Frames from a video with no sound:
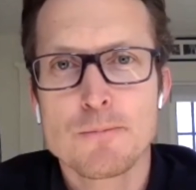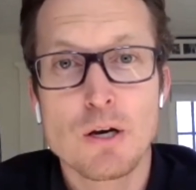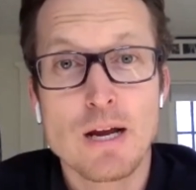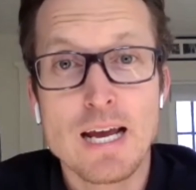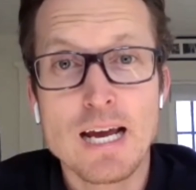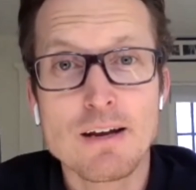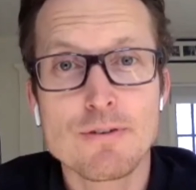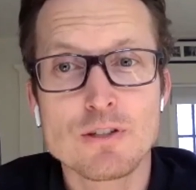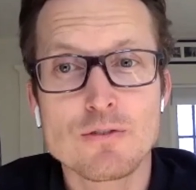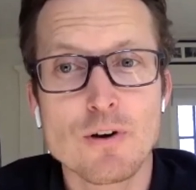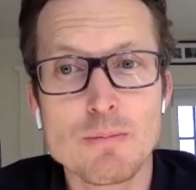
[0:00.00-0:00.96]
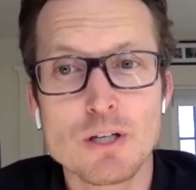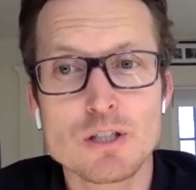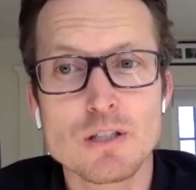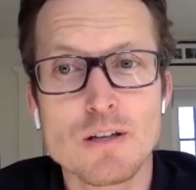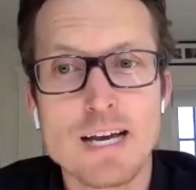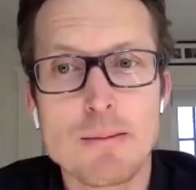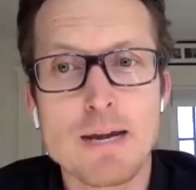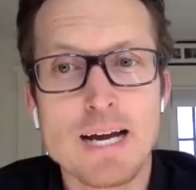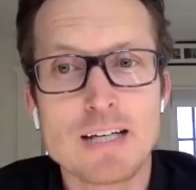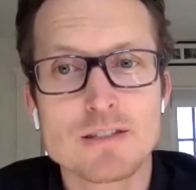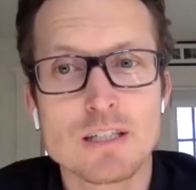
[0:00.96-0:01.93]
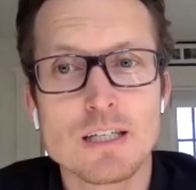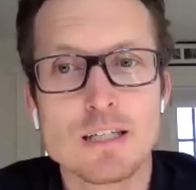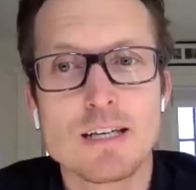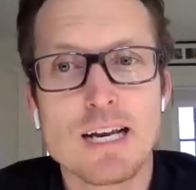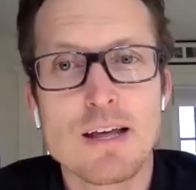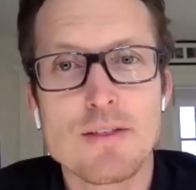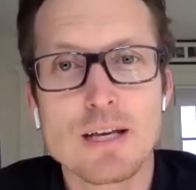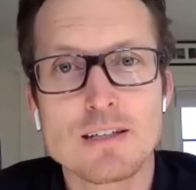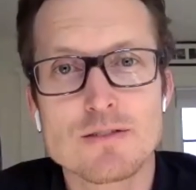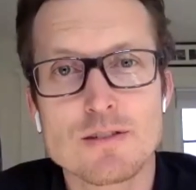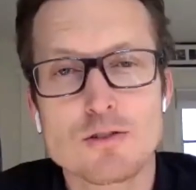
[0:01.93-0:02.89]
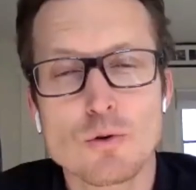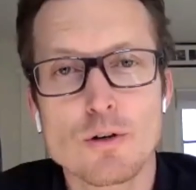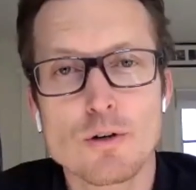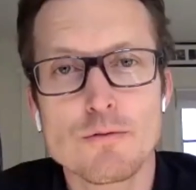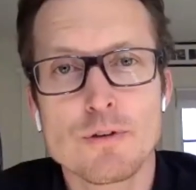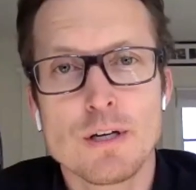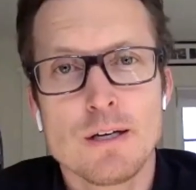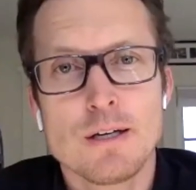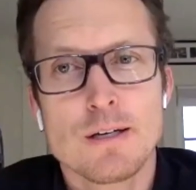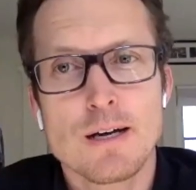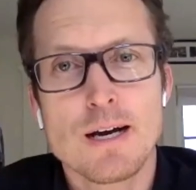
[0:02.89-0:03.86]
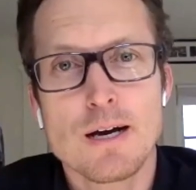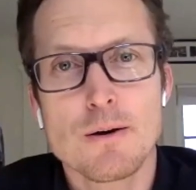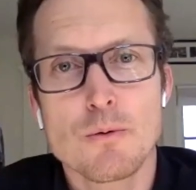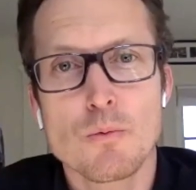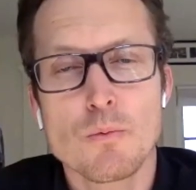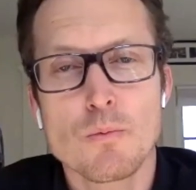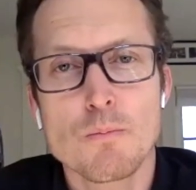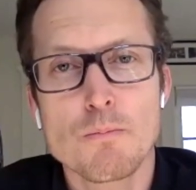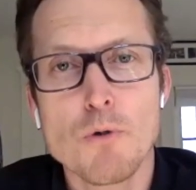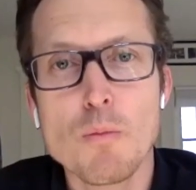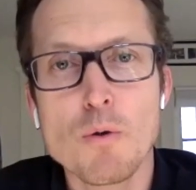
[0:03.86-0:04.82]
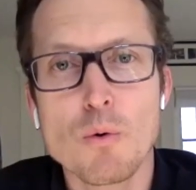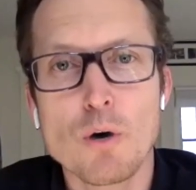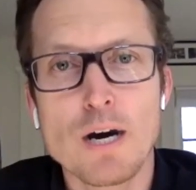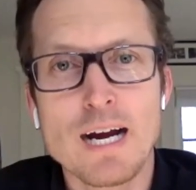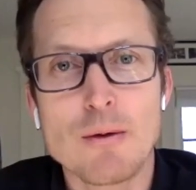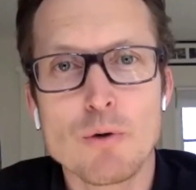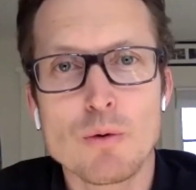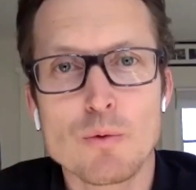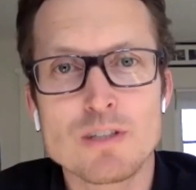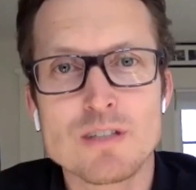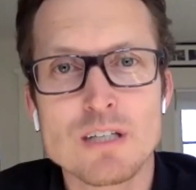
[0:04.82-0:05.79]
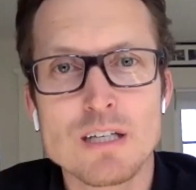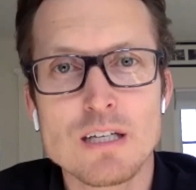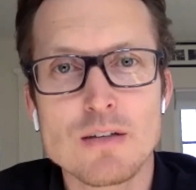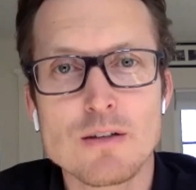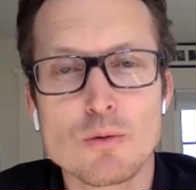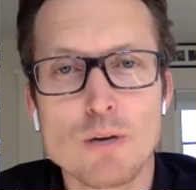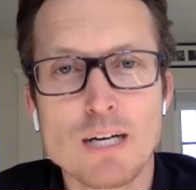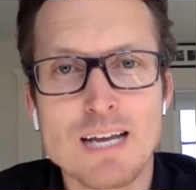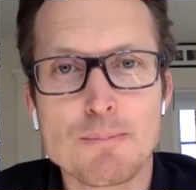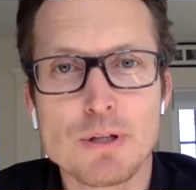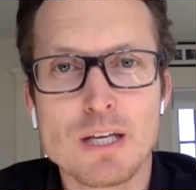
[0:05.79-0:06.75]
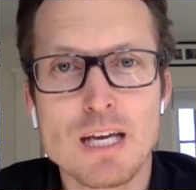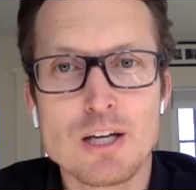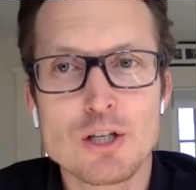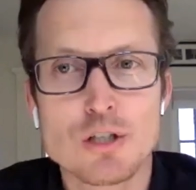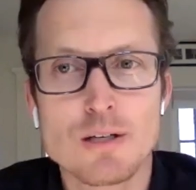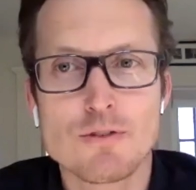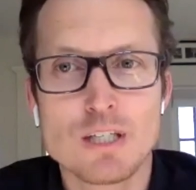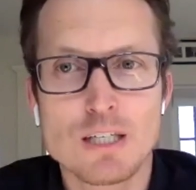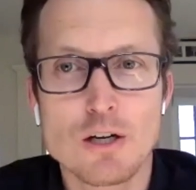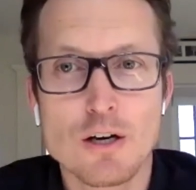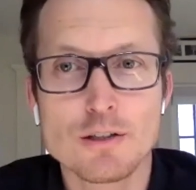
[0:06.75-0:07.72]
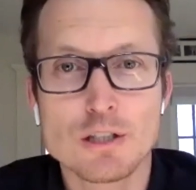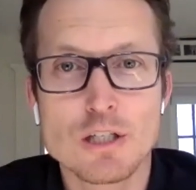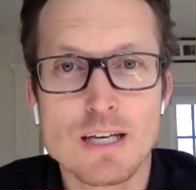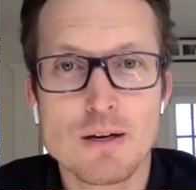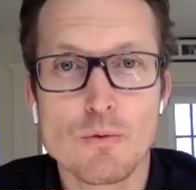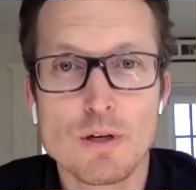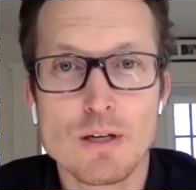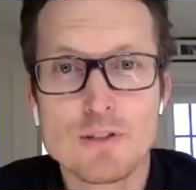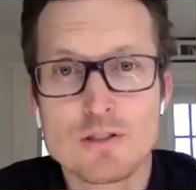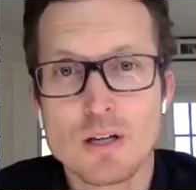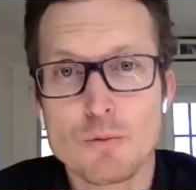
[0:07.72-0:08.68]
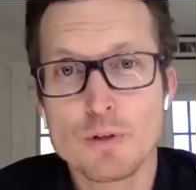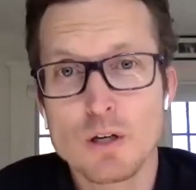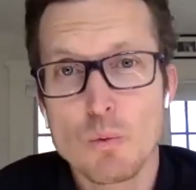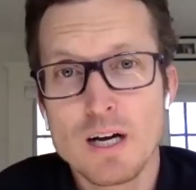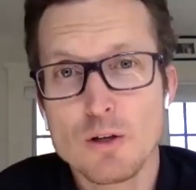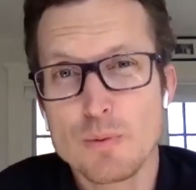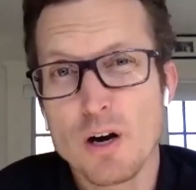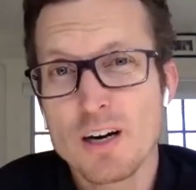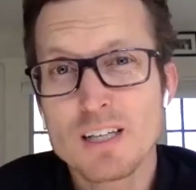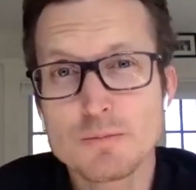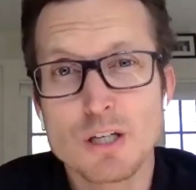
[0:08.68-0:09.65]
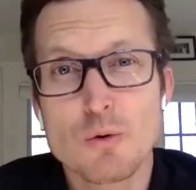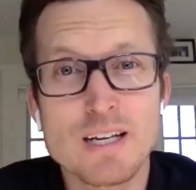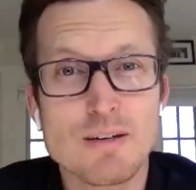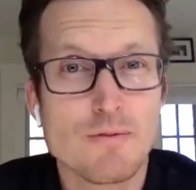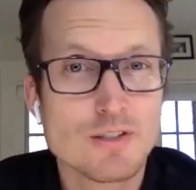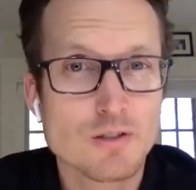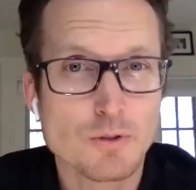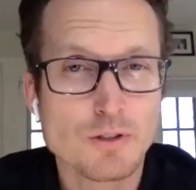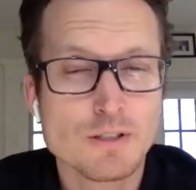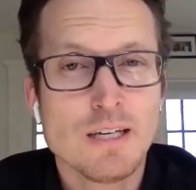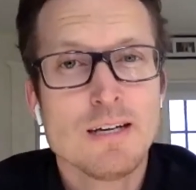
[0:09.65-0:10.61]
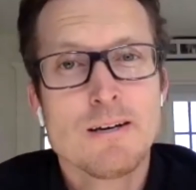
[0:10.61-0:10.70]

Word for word: you know ai fits very much into that basket and i think it's the sort of uh, moment we're at when we see the direct application of a technology that if it's done really well will be arguably quite invisible